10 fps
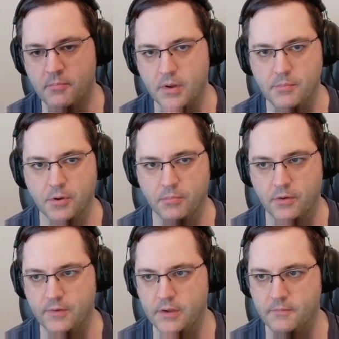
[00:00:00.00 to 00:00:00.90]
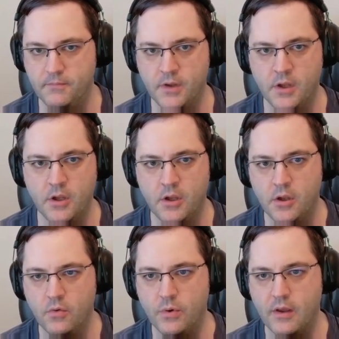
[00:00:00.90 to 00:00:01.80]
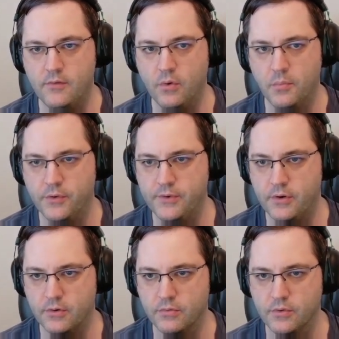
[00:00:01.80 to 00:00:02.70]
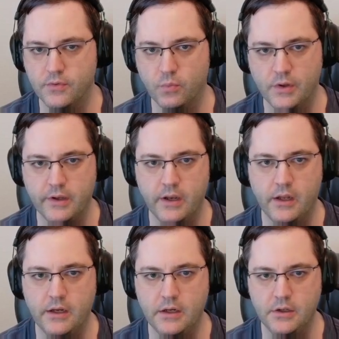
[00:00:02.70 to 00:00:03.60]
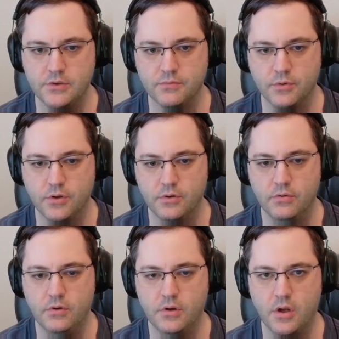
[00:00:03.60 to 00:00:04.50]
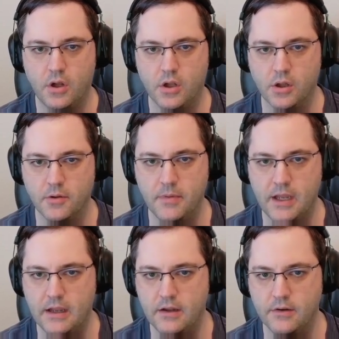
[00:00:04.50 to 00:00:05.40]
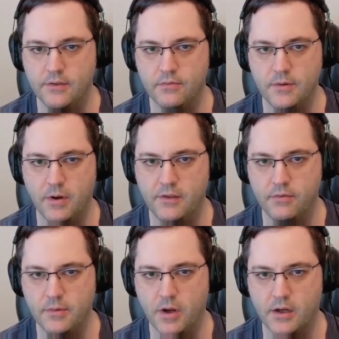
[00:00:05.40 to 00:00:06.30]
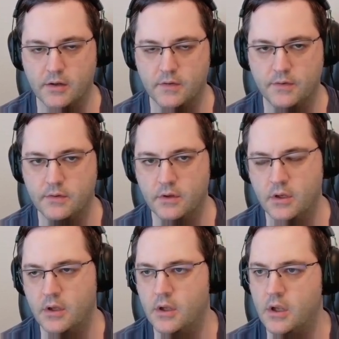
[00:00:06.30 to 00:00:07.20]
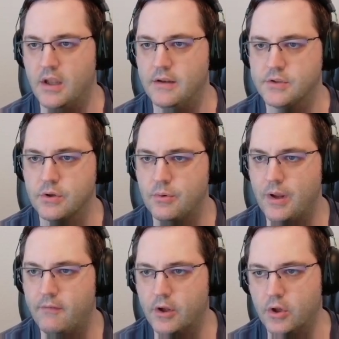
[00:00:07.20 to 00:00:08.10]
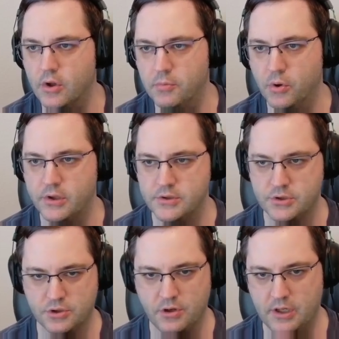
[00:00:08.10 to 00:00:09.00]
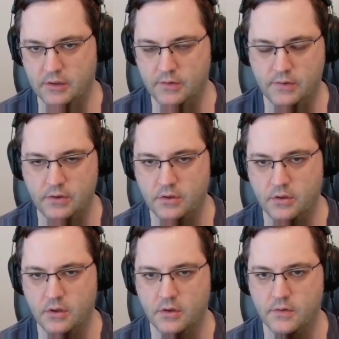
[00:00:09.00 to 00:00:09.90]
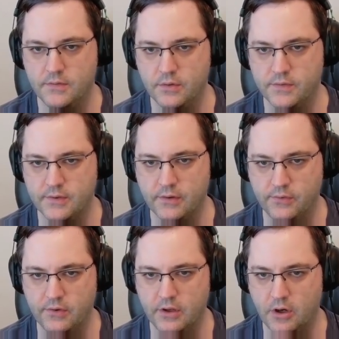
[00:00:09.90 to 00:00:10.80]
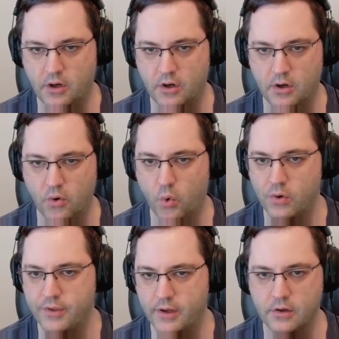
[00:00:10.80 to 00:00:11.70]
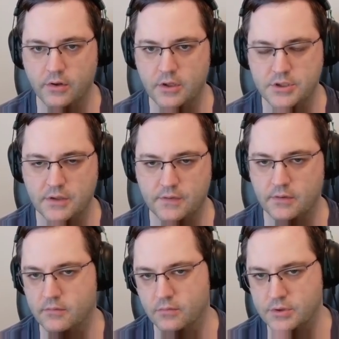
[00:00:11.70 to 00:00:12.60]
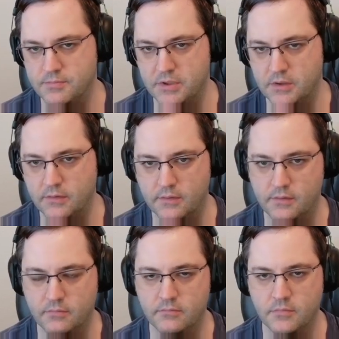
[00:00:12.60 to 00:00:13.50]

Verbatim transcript: by Bill Murphy. We have normal Sudoku rules, 1 to 9 in each row, column, and 3 by 3 box. Additionally, we have a global constraint, so cells that are orthogonally adjacent, which means